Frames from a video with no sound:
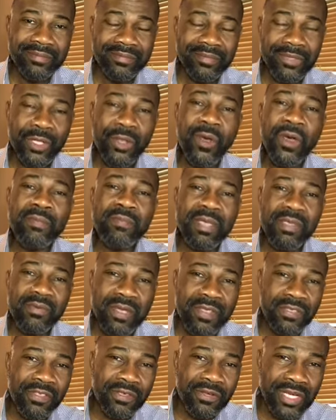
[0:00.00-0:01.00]
The Lord be
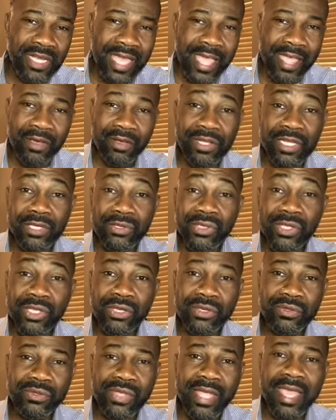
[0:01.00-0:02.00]
with you today on this
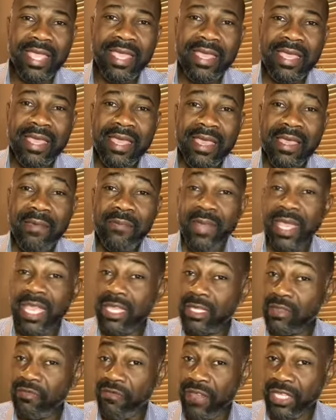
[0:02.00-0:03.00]
Tuesday. May
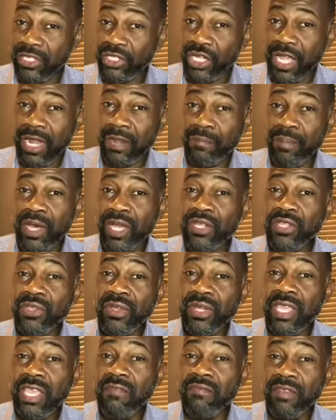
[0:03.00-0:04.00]
his face shine upon you
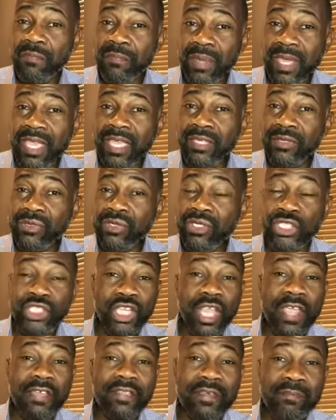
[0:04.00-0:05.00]
and give you peace.
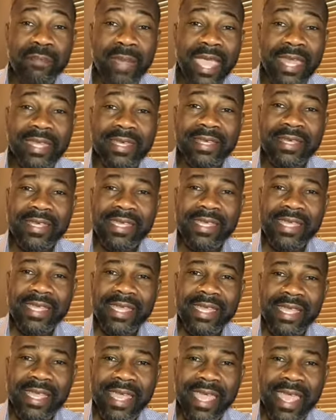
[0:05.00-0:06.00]
Share the manna.
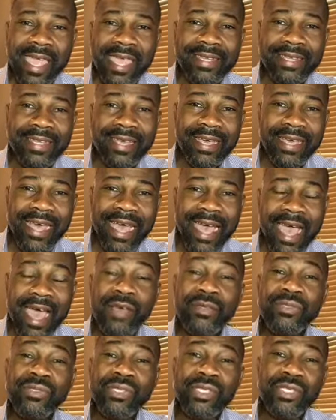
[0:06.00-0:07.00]
And
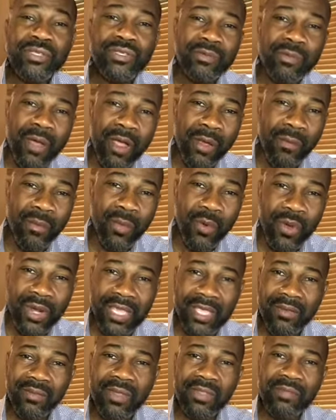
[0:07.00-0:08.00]
I'll see you tomorrow
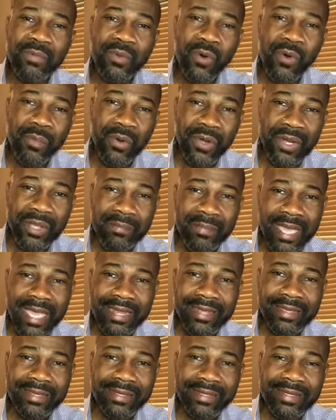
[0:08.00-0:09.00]
morning with more Morning
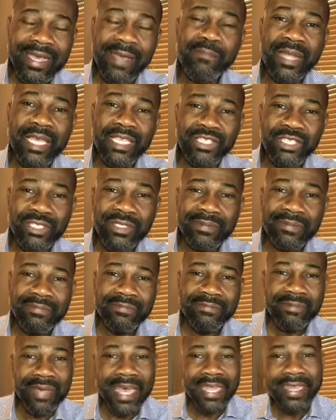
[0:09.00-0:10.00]
Manna. God bless you.
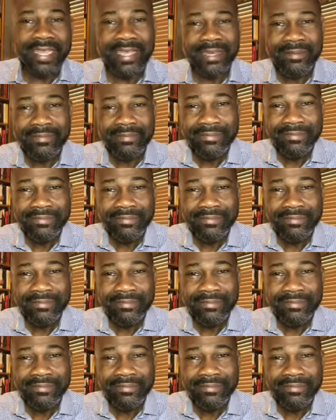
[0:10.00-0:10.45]
Bye now.